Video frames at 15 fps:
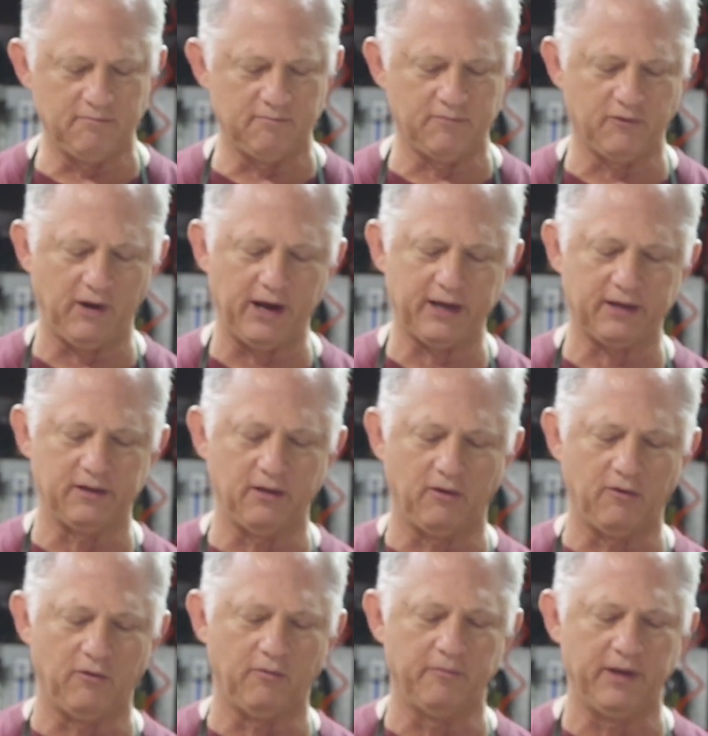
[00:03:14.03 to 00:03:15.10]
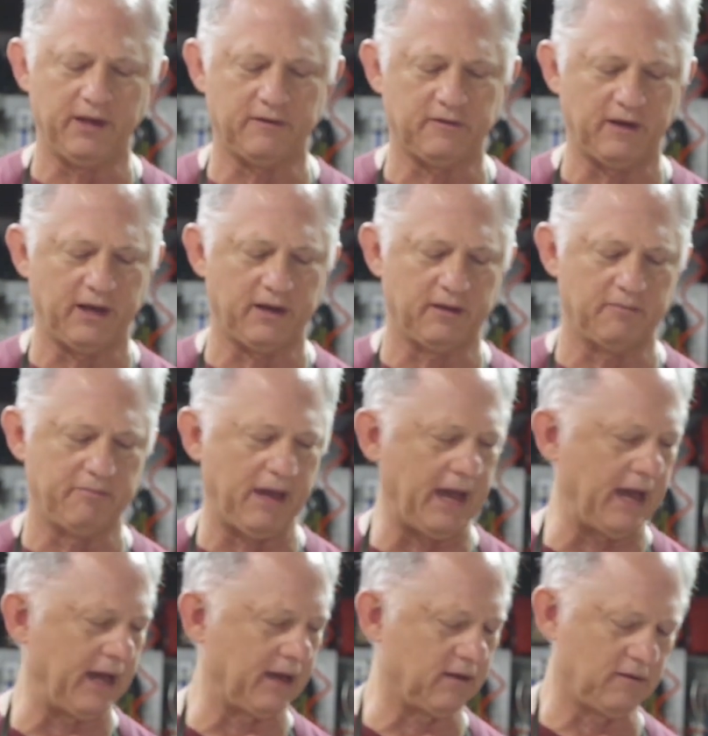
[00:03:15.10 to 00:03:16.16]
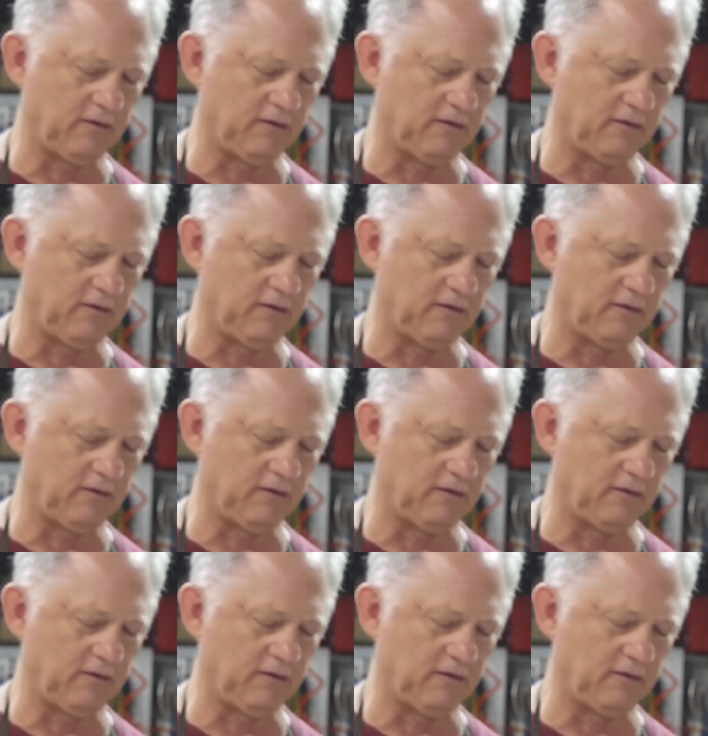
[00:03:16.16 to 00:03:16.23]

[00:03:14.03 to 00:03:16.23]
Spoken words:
dragging the whole mess out of the bag.